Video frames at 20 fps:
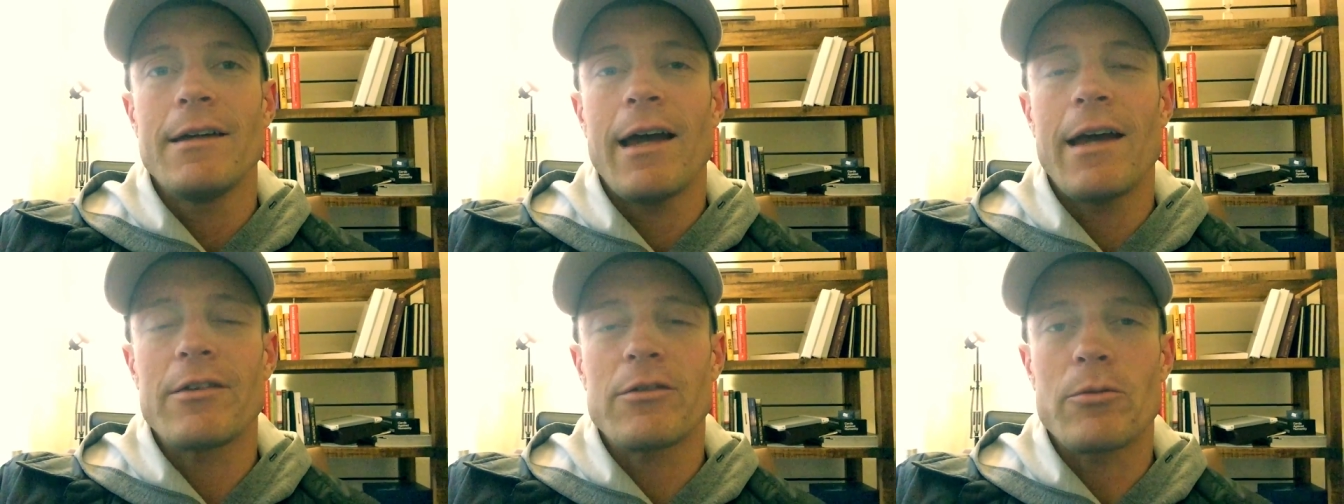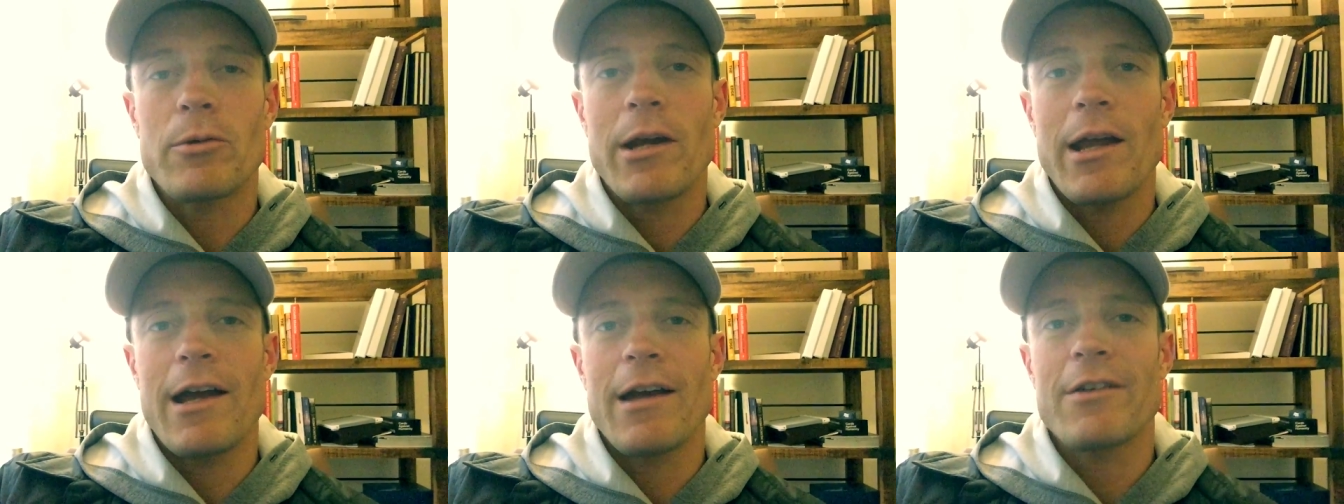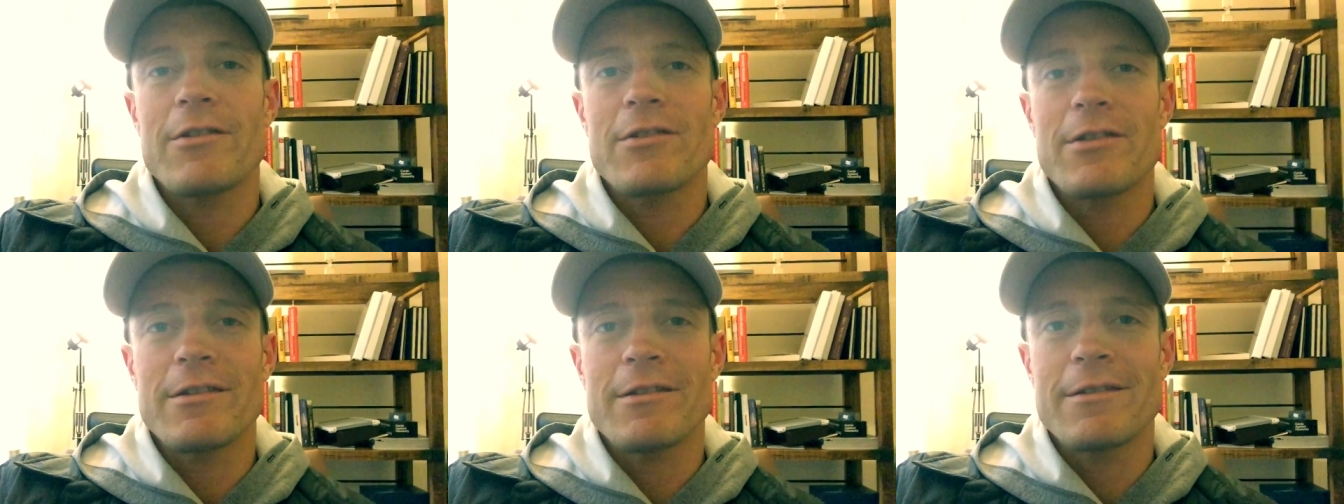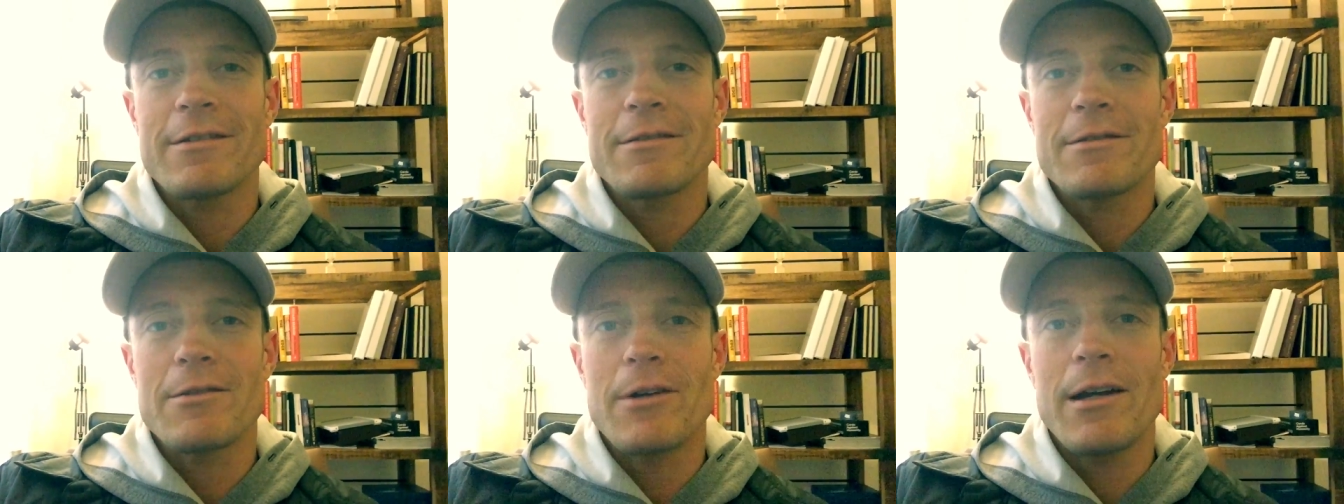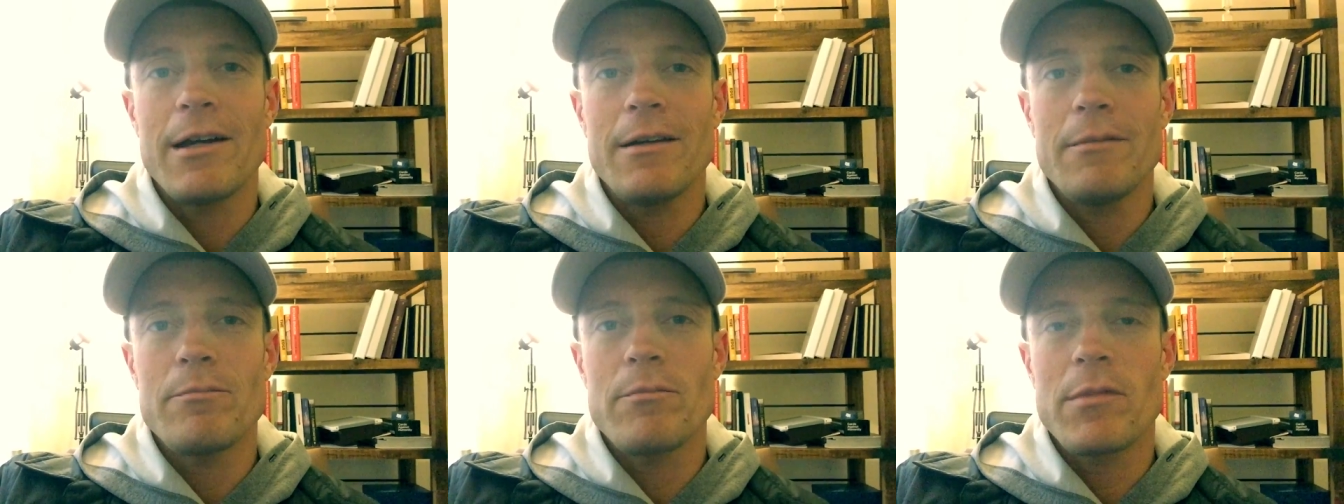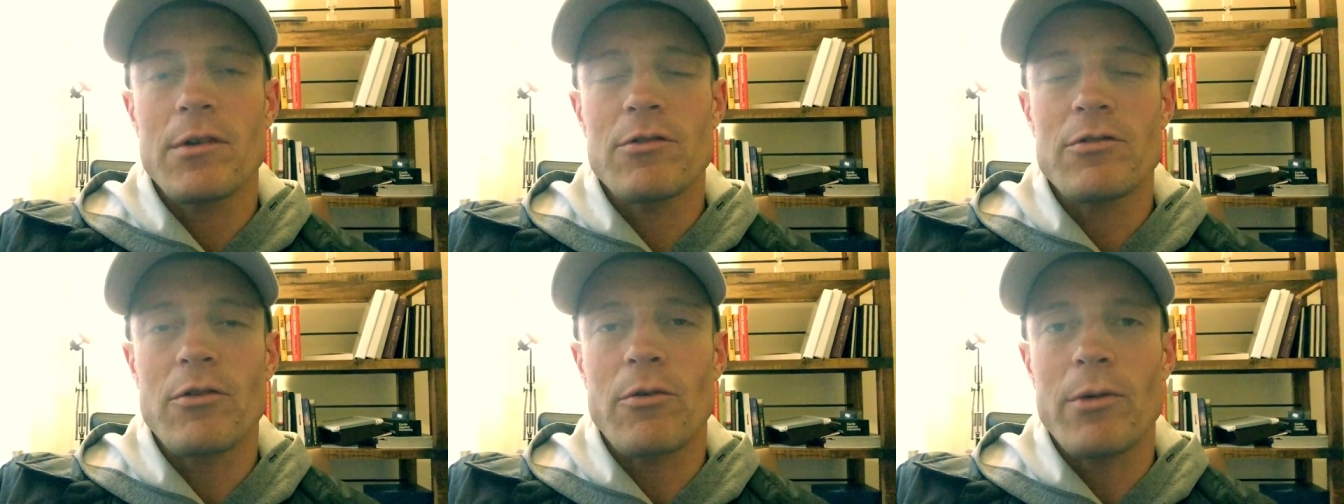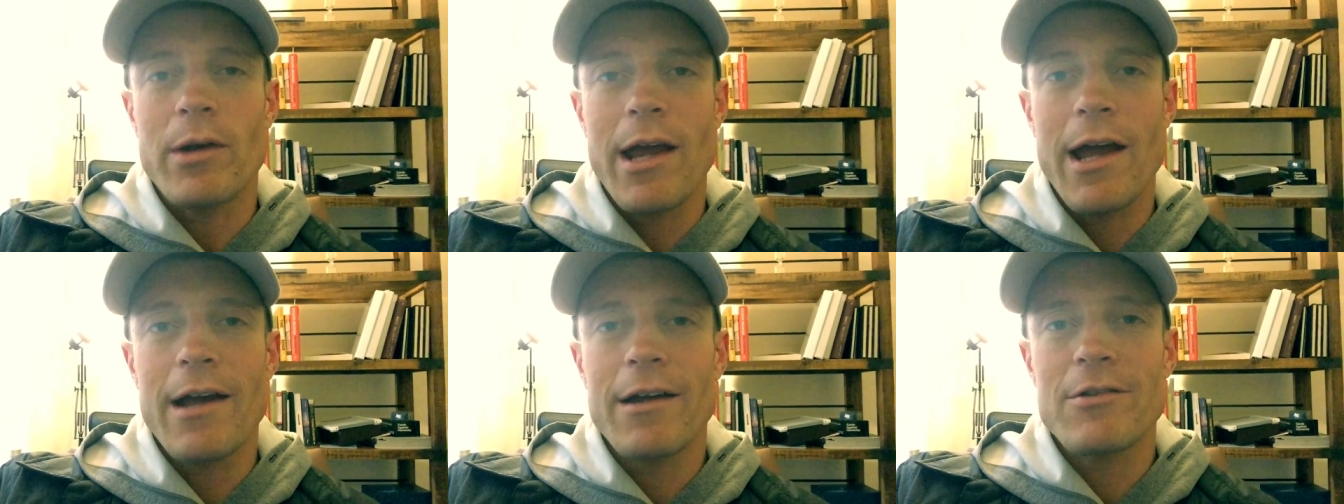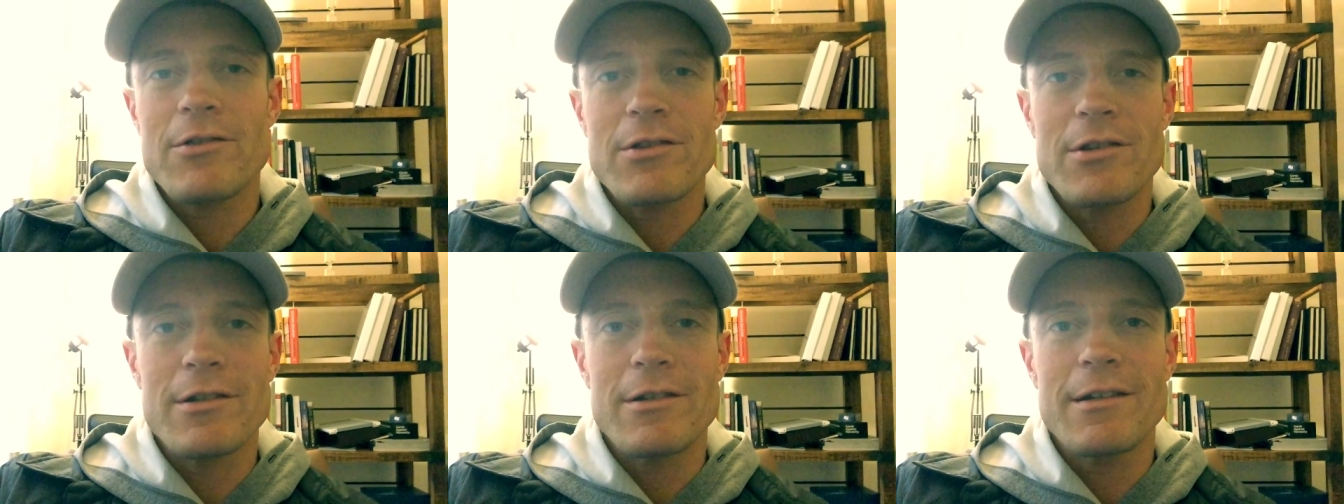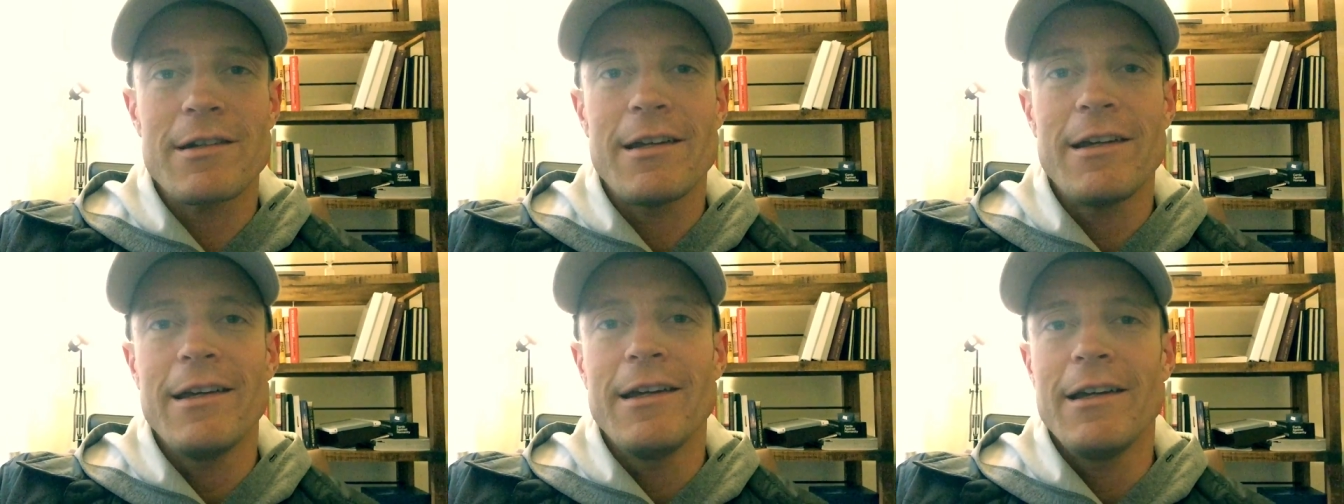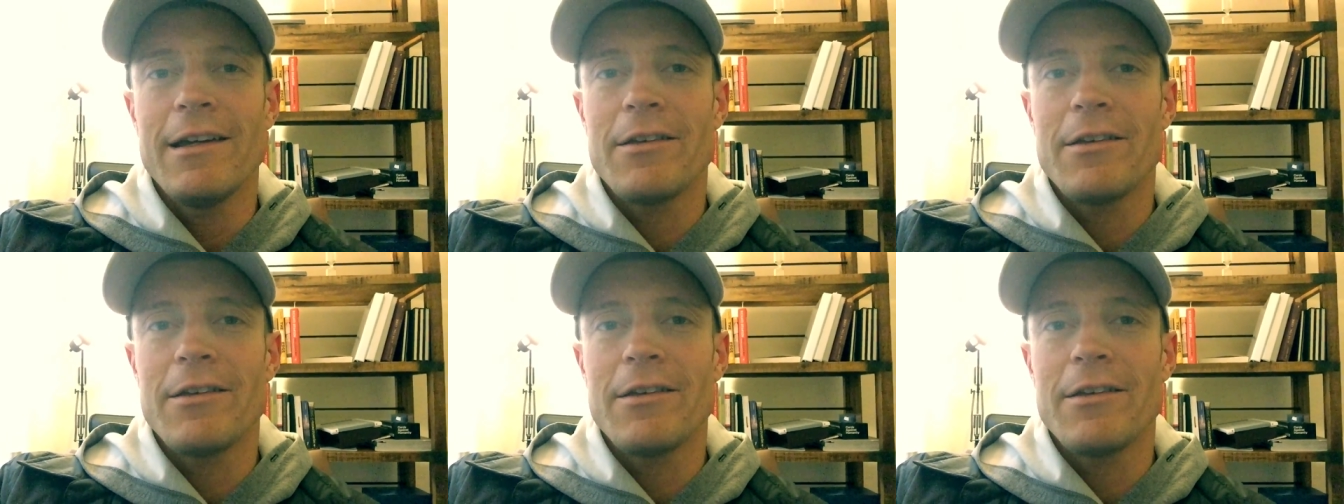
has a reaction, right? There's a reaction,